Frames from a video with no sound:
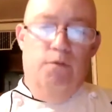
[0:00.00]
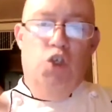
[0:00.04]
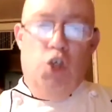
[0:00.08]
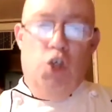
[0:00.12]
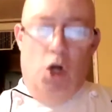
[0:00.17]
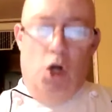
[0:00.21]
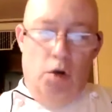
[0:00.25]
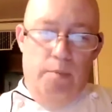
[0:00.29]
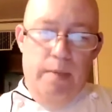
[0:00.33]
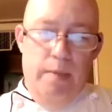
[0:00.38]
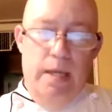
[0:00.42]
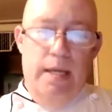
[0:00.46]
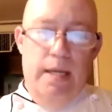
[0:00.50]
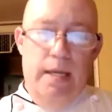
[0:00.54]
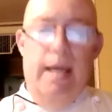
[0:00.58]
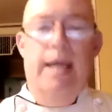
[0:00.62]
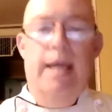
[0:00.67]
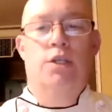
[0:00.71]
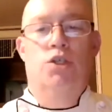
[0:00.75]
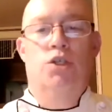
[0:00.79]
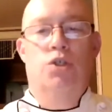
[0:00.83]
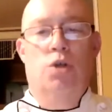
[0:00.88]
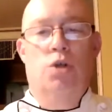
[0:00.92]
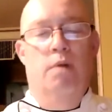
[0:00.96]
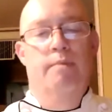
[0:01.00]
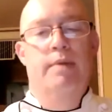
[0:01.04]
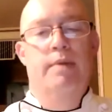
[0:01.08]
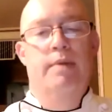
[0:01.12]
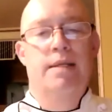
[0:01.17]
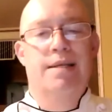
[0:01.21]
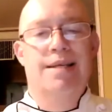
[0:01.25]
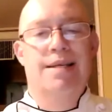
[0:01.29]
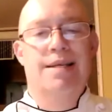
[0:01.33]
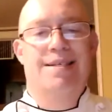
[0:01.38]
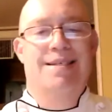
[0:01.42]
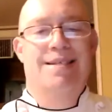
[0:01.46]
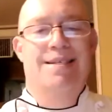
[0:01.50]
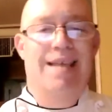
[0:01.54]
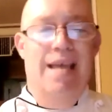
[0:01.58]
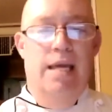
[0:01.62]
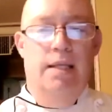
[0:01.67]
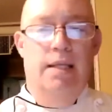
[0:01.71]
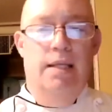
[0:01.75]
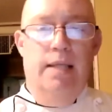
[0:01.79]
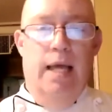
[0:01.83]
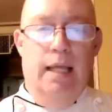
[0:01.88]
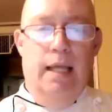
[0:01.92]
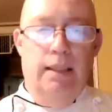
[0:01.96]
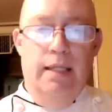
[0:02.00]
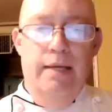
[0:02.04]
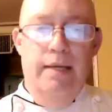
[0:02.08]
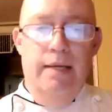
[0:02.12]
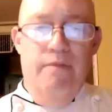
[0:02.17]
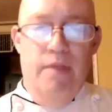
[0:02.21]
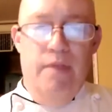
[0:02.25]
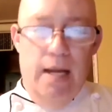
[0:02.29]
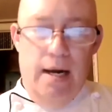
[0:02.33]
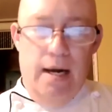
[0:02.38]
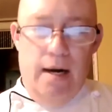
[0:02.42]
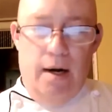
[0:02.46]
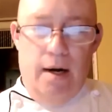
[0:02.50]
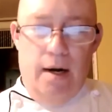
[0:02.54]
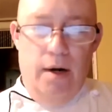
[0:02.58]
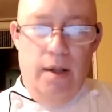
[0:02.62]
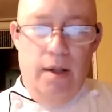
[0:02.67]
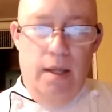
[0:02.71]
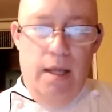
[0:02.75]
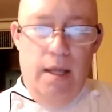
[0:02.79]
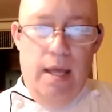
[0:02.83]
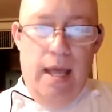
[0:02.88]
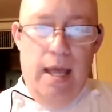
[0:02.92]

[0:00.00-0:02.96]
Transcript: German and German descent that live there.